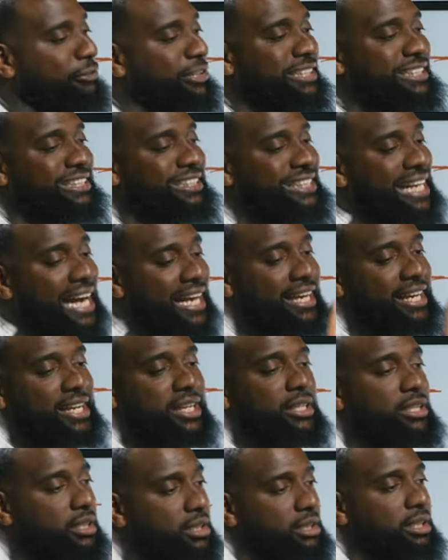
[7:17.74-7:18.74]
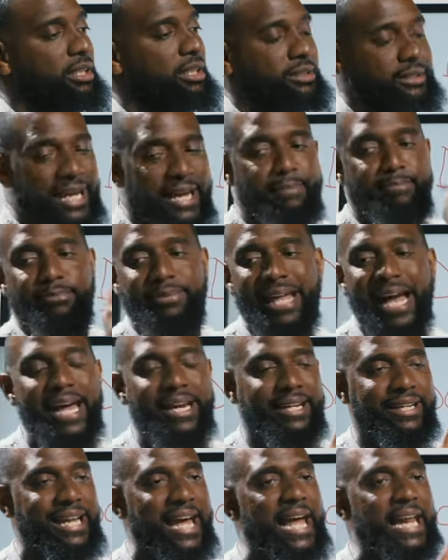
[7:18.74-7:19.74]
second, they that
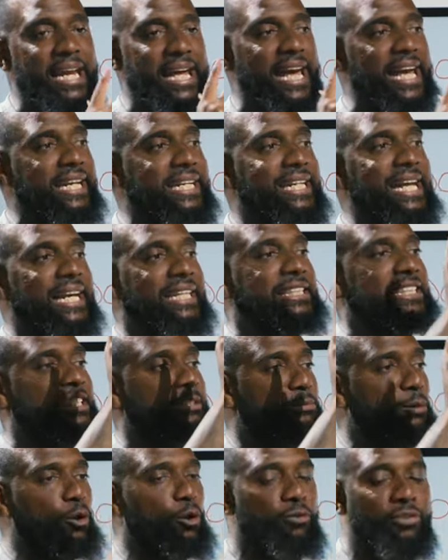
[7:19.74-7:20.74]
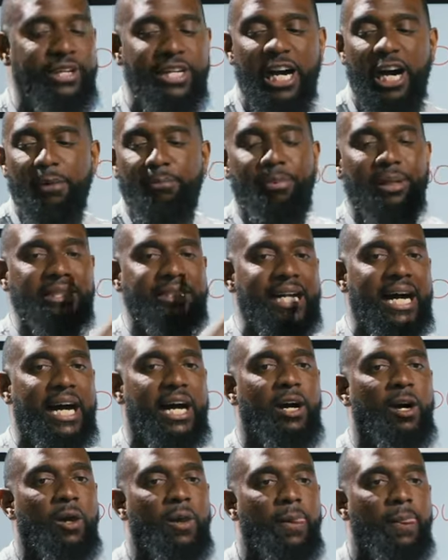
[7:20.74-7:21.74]
that index is moving up or
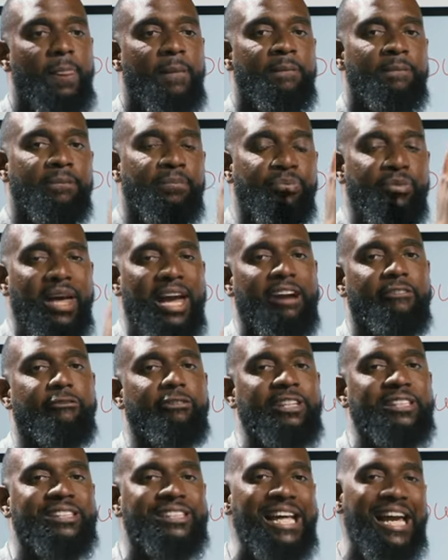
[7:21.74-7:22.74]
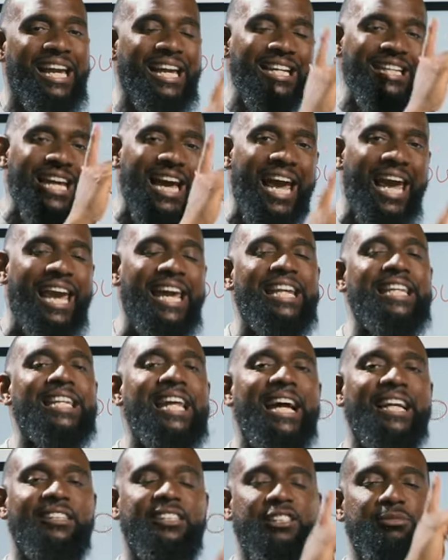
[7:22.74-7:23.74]
down. Every second that
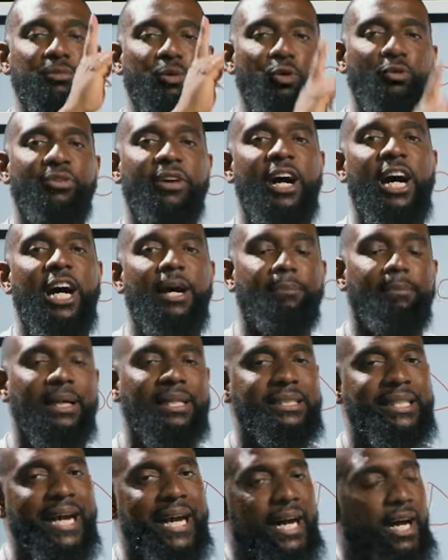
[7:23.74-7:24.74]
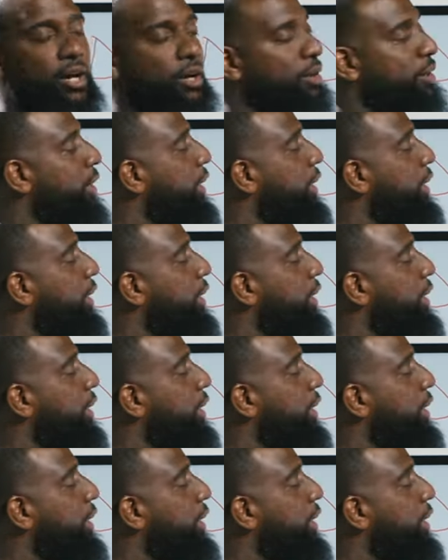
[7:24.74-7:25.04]
index is moving up or down.